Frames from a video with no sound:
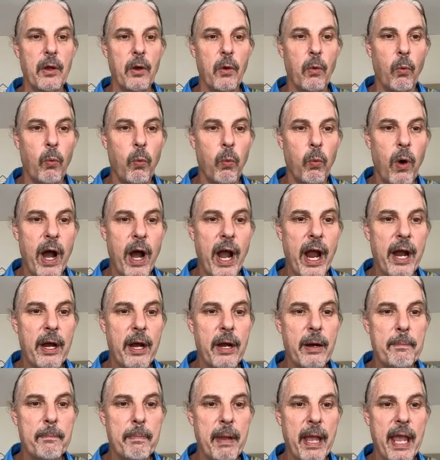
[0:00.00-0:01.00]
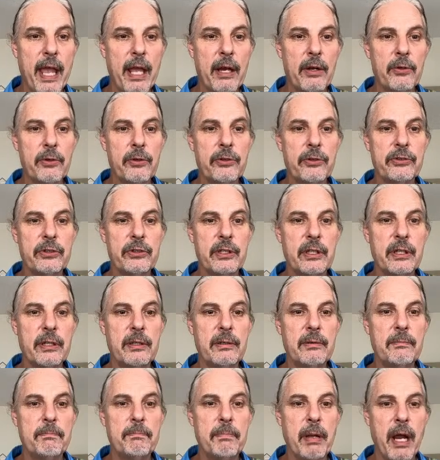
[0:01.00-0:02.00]
wire panels
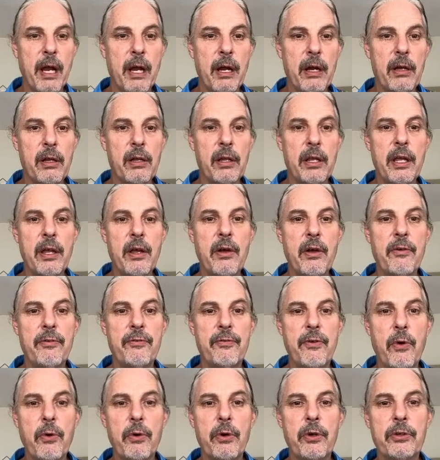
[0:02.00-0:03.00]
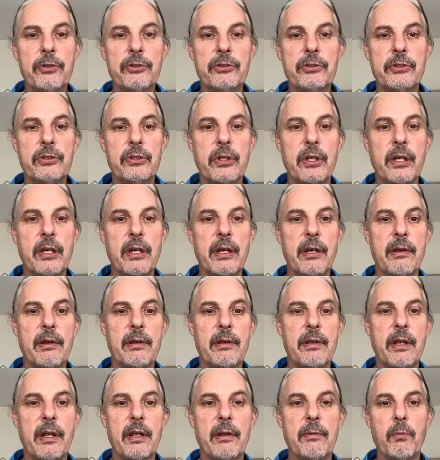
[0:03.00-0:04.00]
in parallel, focus,
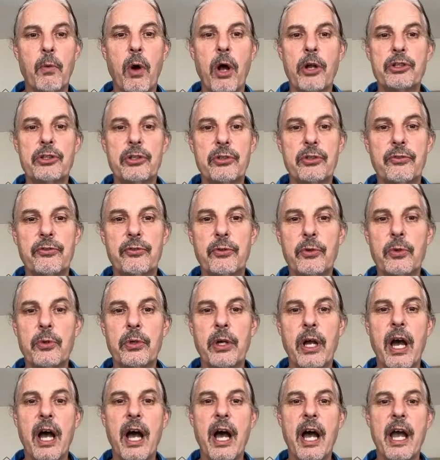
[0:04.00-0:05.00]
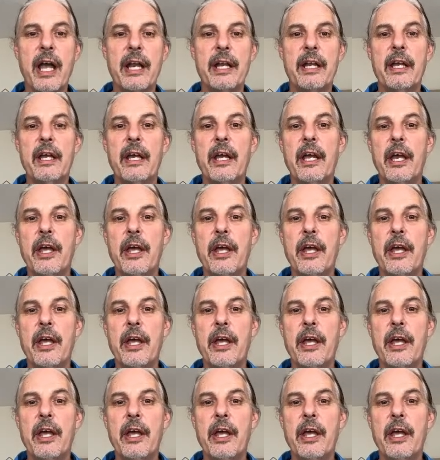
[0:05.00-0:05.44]
watch the full guide.